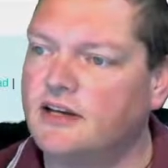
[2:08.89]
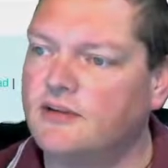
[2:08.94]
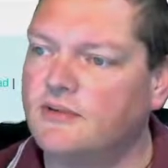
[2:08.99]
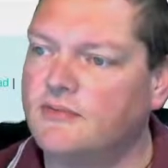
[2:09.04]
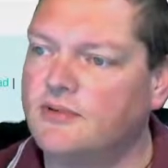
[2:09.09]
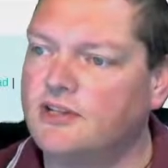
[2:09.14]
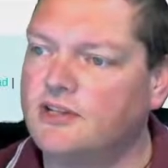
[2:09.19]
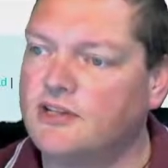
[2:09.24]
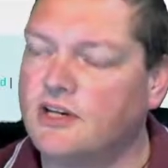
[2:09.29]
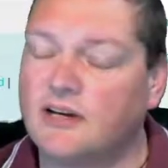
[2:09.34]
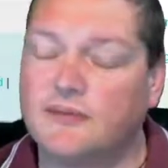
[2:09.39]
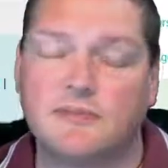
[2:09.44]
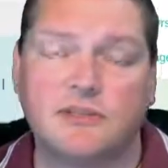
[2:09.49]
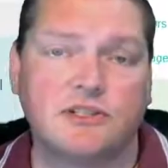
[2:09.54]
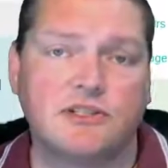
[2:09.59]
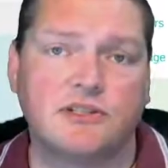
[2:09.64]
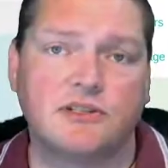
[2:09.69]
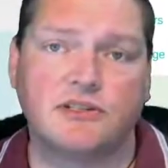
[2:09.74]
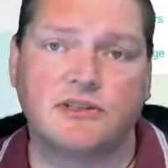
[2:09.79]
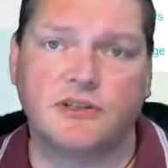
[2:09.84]
Which up
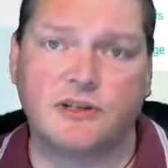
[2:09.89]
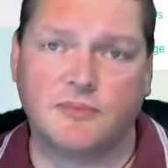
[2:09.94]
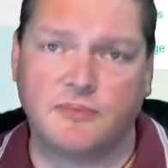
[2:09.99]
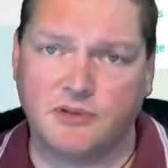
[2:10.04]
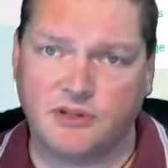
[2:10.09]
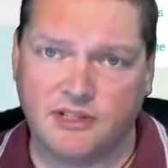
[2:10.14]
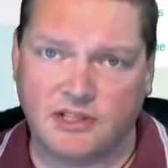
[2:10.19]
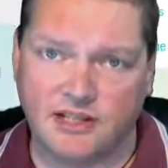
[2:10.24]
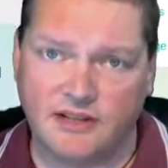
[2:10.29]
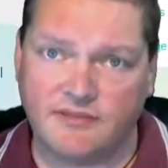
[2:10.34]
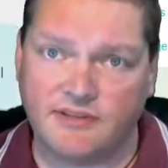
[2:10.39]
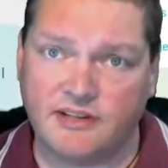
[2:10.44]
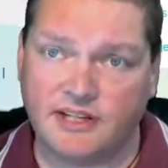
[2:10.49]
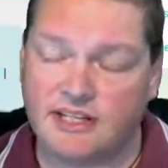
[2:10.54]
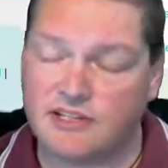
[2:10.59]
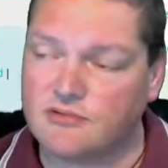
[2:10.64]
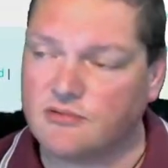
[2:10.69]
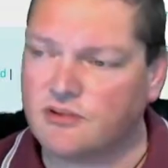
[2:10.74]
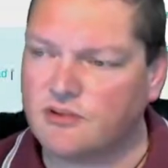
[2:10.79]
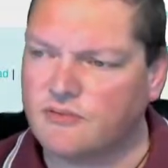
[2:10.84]
until 3.11,
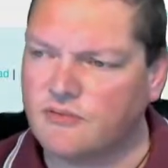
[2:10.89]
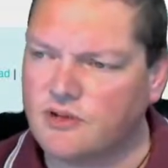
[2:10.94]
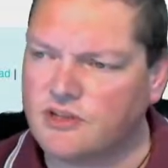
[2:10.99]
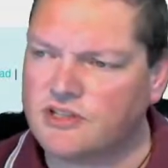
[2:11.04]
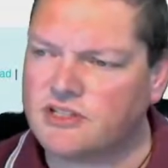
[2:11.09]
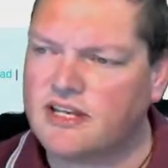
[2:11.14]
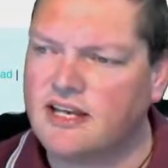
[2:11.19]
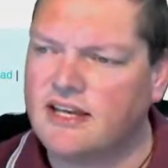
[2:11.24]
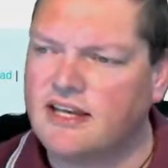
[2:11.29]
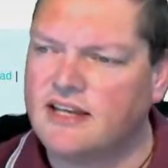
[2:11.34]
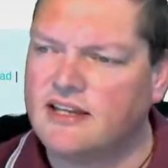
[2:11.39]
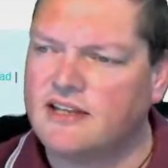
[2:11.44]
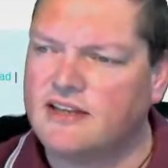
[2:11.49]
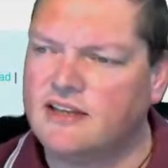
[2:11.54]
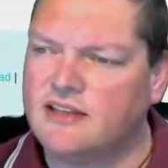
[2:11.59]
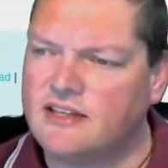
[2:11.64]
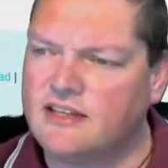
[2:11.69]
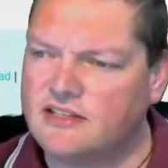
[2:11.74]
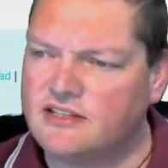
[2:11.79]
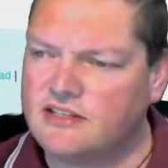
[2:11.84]
that's what it was.
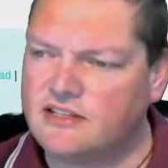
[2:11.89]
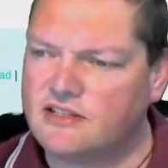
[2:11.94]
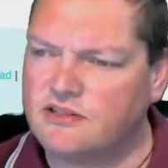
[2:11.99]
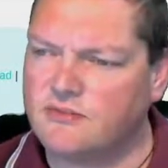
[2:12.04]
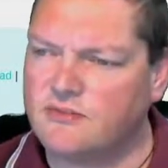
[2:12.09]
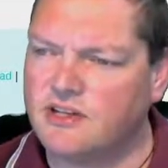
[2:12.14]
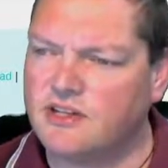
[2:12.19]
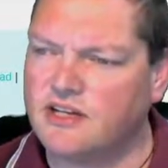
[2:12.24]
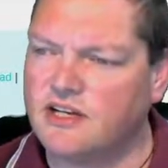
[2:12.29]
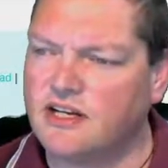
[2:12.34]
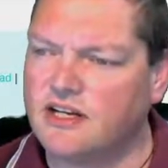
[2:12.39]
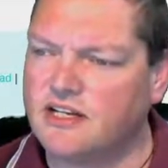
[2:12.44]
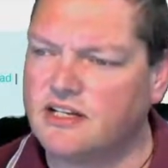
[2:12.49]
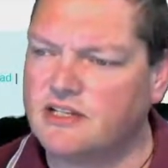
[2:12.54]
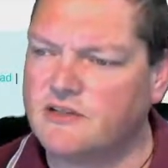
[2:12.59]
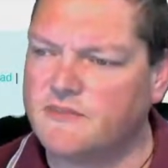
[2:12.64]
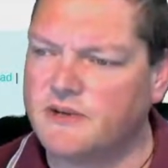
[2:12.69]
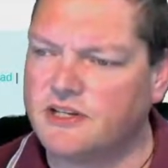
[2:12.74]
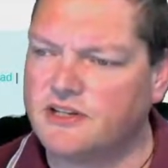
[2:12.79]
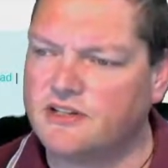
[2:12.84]
This is the one that I
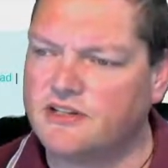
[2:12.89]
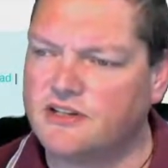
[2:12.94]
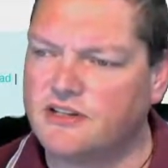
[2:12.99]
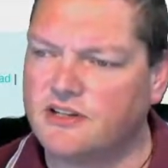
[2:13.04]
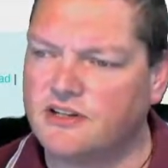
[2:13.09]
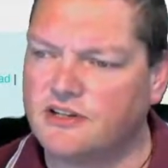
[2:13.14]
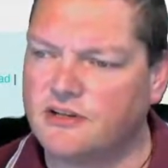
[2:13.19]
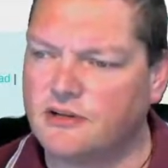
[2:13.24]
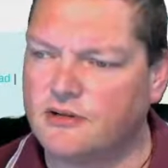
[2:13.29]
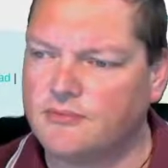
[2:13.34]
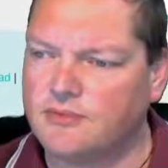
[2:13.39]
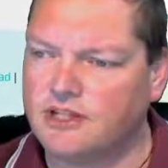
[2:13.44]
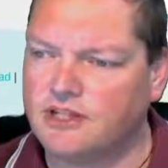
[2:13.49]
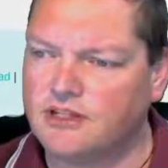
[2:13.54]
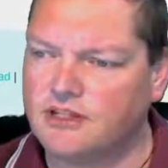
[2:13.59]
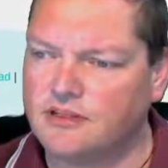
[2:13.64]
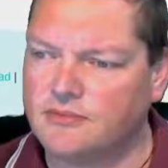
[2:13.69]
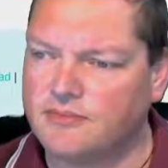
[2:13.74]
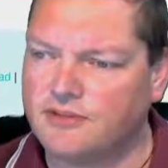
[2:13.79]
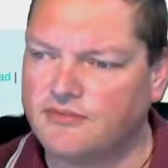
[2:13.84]
expect is going to throw me a
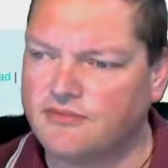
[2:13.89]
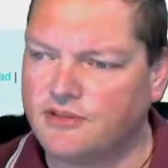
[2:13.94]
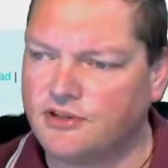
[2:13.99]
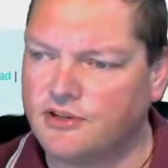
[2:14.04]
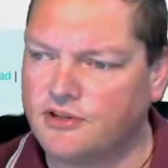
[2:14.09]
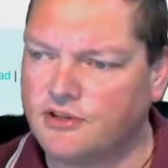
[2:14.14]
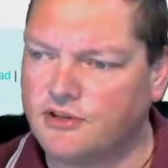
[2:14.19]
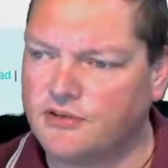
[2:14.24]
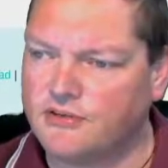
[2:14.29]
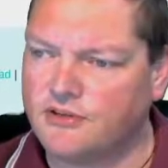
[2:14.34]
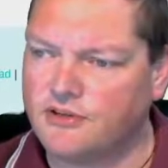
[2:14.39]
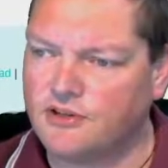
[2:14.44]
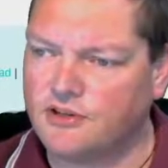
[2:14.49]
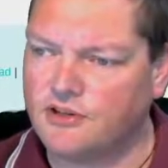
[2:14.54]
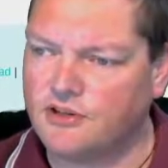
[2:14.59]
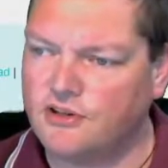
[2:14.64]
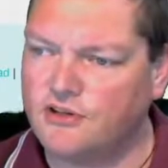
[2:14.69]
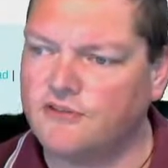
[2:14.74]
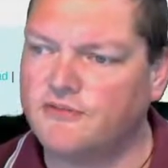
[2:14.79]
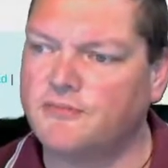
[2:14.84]
little bit of a
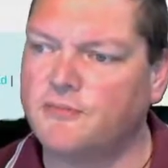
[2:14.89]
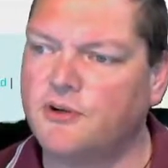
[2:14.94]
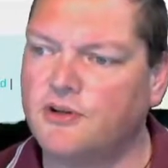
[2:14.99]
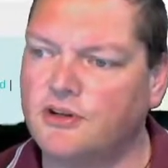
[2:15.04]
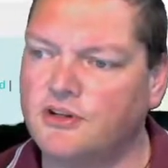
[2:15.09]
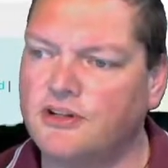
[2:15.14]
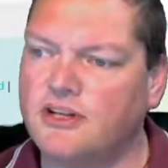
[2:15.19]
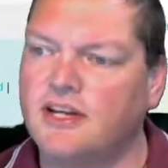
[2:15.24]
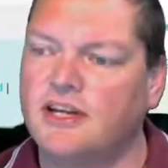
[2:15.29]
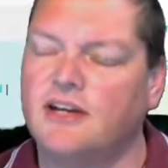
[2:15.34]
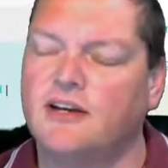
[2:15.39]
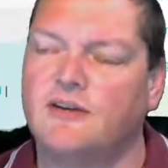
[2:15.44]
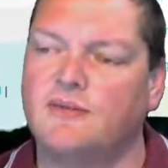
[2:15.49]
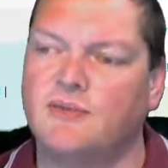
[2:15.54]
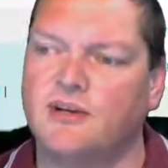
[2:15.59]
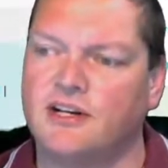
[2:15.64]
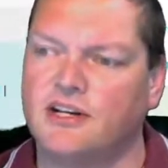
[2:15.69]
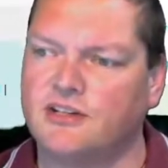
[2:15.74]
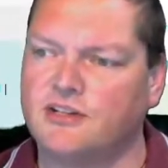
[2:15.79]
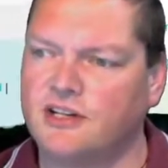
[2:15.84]
curveball
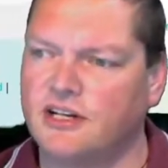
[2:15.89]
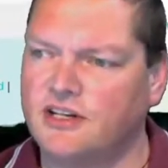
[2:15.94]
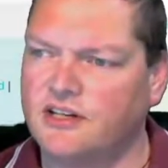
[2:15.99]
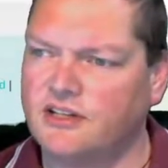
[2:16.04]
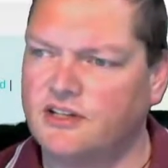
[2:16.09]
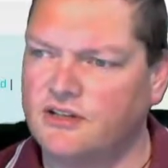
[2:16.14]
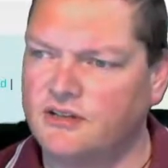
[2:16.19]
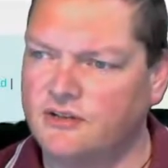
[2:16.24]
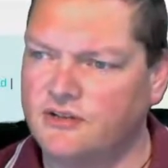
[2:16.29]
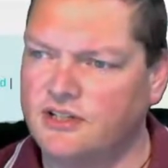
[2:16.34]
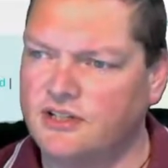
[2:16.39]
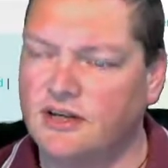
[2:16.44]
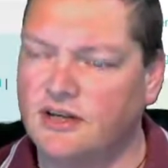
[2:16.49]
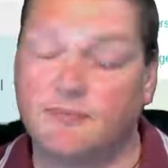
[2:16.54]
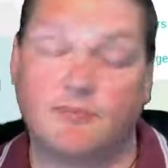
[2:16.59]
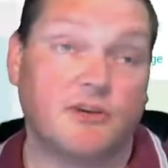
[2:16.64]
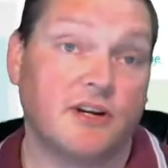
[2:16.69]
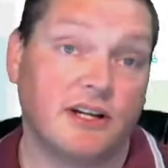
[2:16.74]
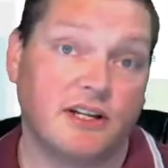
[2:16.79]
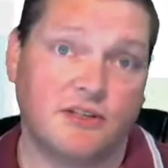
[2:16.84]
when I try to do the
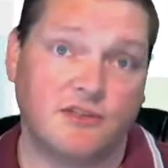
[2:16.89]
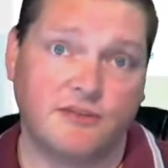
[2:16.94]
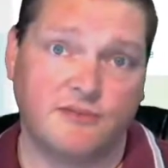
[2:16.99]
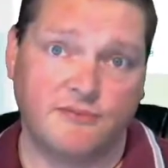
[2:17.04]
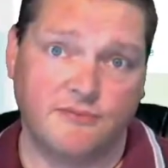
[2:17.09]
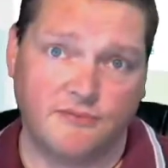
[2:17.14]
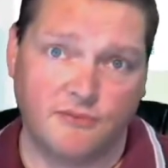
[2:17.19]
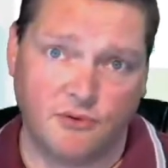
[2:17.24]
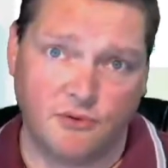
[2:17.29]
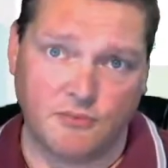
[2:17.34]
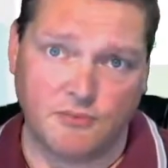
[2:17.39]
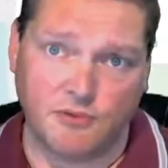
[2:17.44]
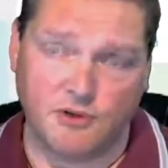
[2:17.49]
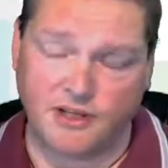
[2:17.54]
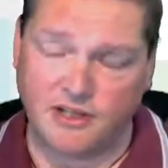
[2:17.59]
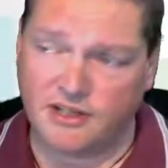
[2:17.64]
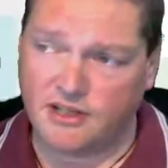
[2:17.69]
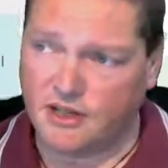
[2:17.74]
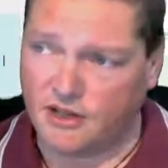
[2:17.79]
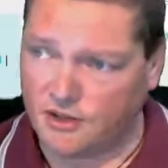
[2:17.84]
upgrade to
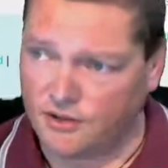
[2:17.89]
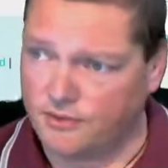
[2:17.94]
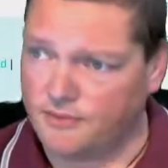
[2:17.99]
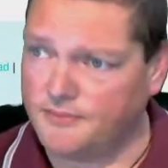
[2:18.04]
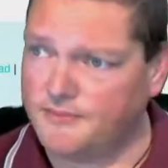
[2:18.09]
4.0.